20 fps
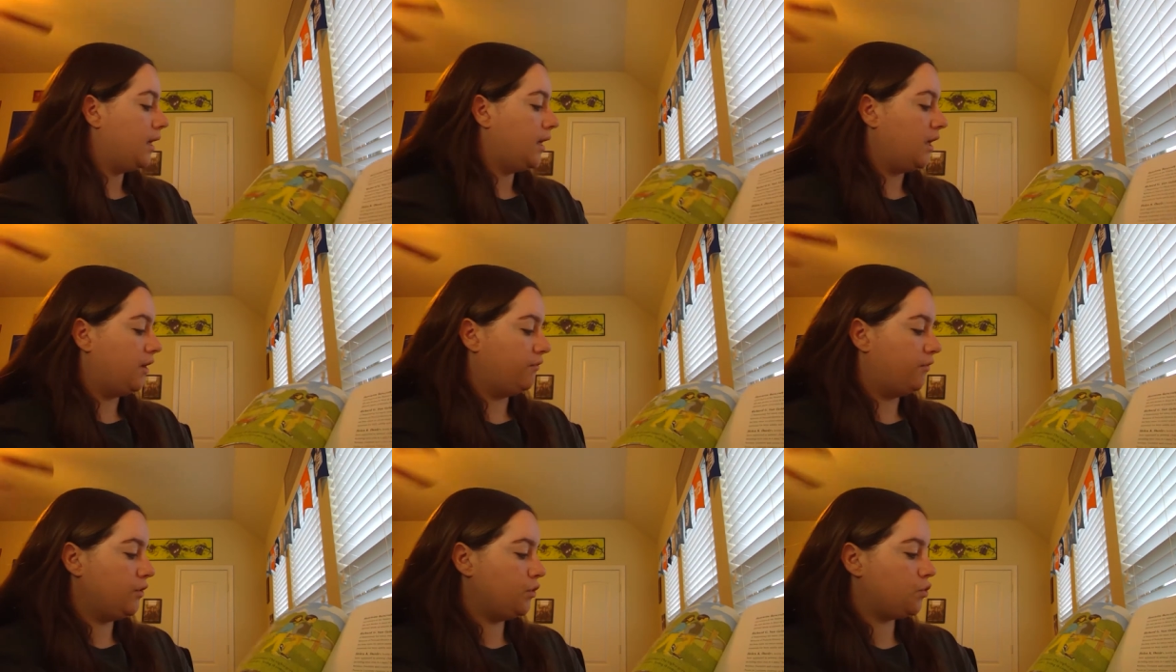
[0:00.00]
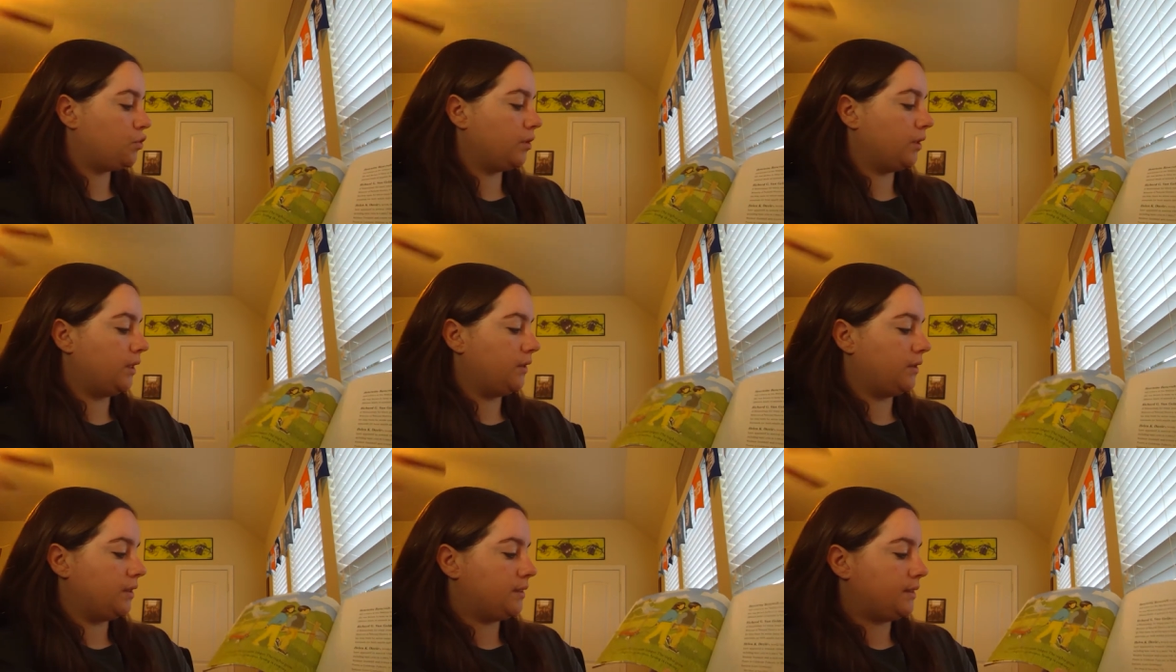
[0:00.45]

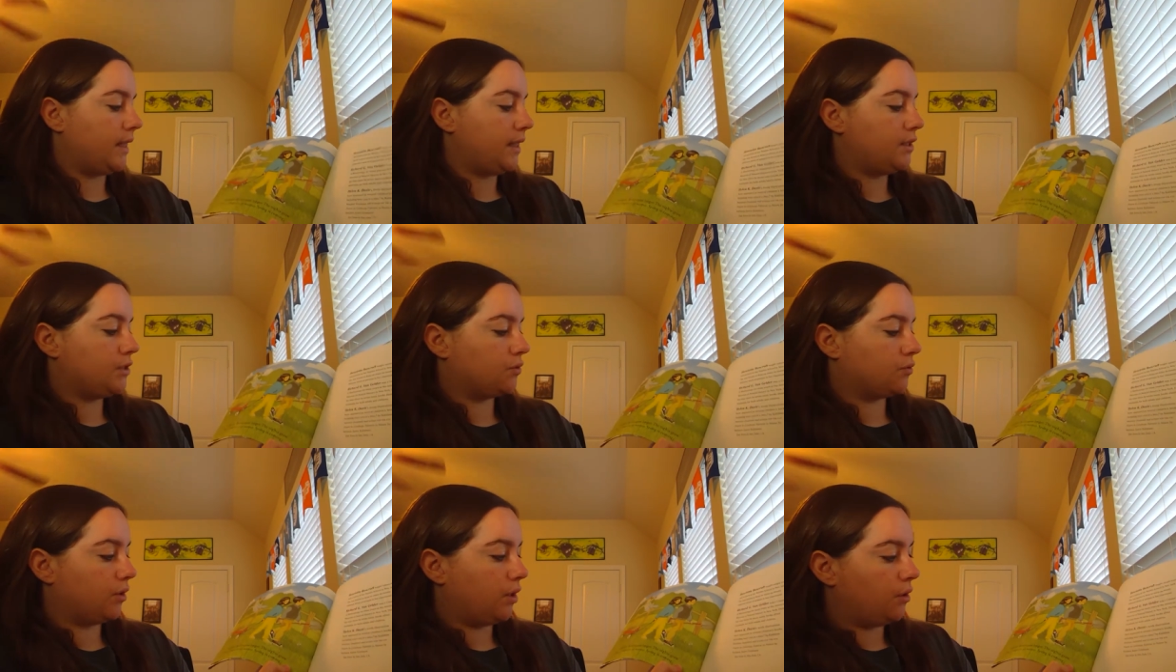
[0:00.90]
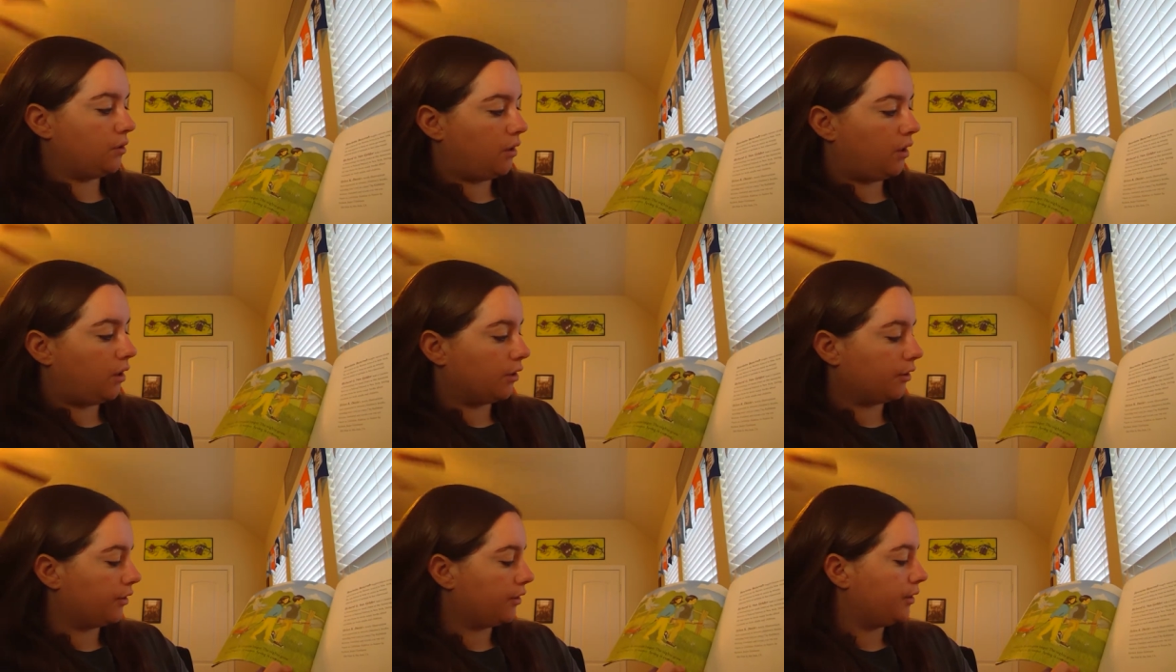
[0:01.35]
Eventually, the days grow
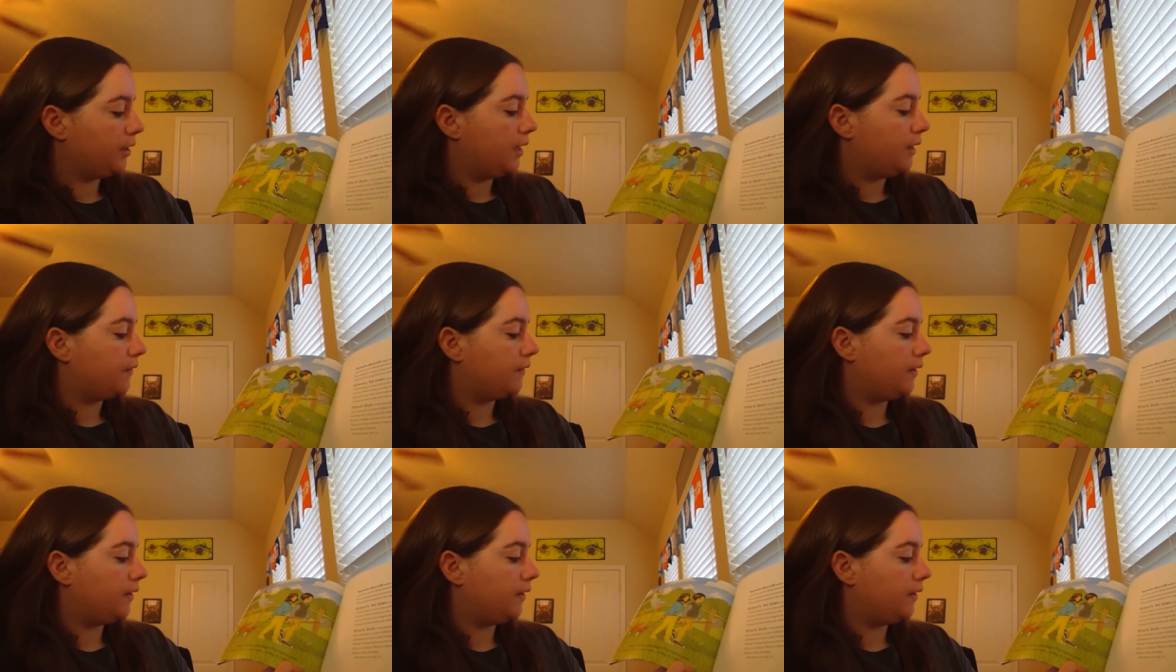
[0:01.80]
longer,